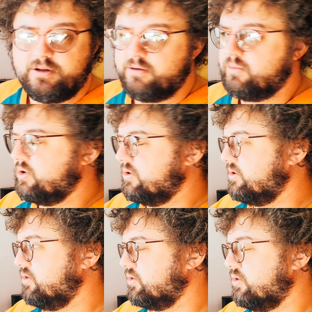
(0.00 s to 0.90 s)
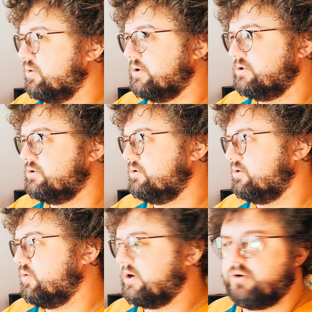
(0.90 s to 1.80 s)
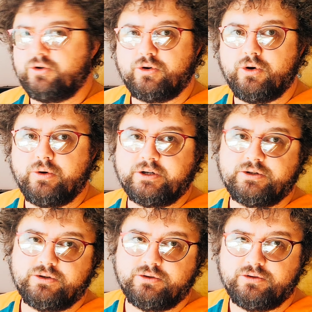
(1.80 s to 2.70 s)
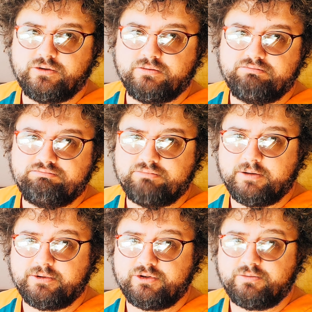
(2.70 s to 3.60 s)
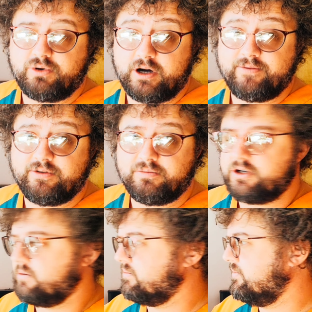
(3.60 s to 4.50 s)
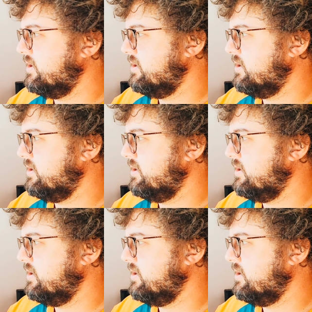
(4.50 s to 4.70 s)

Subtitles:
the quicker you're going to be able to profit and become